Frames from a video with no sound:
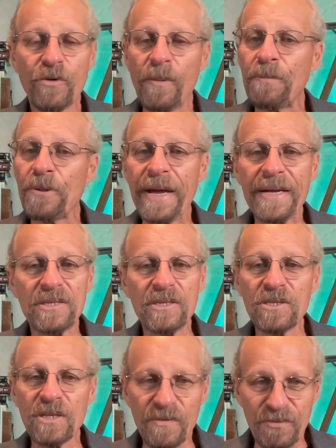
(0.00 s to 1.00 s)
plants and
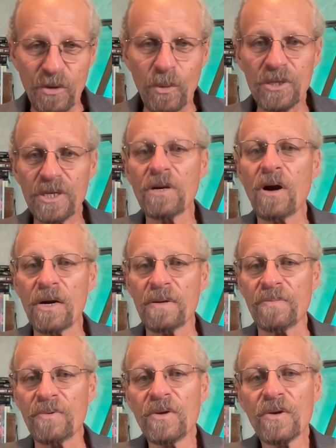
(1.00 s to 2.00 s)
stuff. There was a
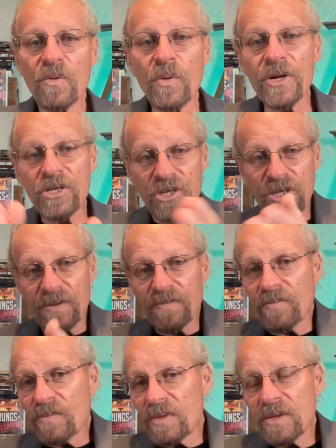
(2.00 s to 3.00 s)
garden, which,
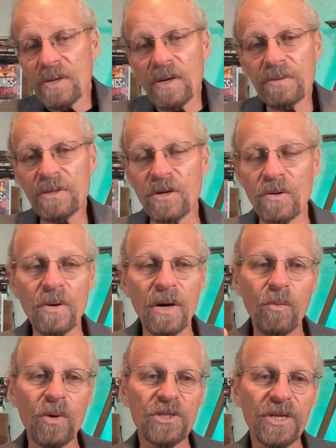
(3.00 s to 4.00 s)

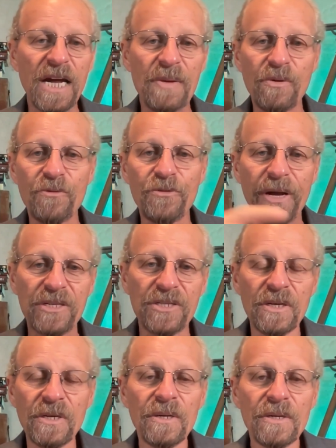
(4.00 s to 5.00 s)
once again reflects
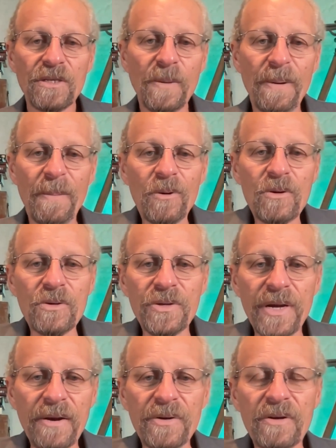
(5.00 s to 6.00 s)
the biblical
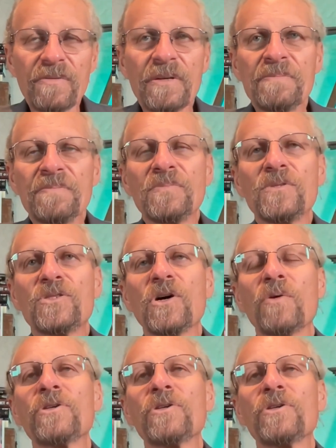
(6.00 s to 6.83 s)
narrative. So the